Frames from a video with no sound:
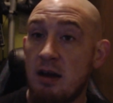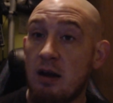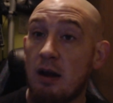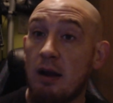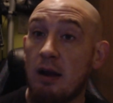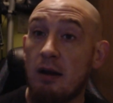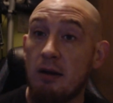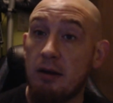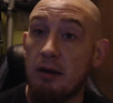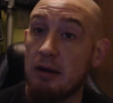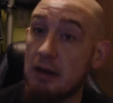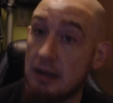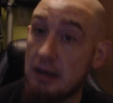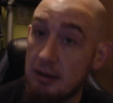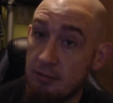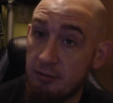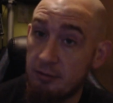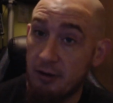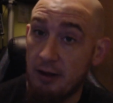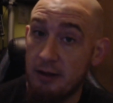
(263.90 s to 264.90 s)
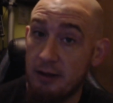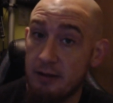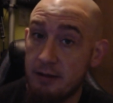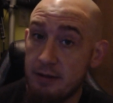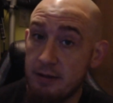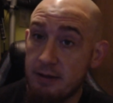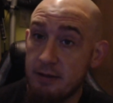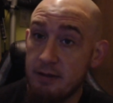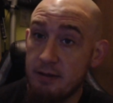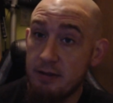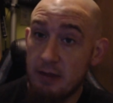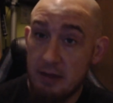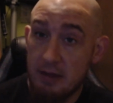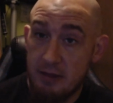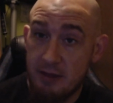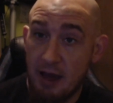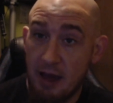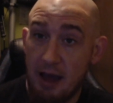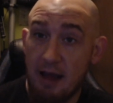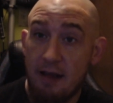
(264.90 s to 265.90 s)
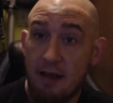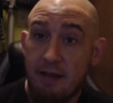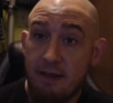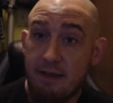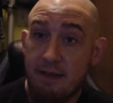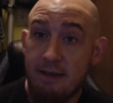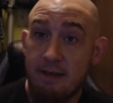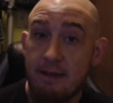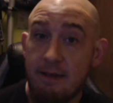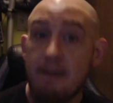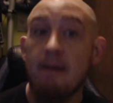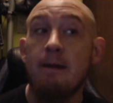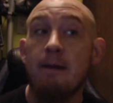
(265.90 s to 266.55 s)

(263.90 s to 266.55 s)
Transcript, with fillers: good defense. The Jets,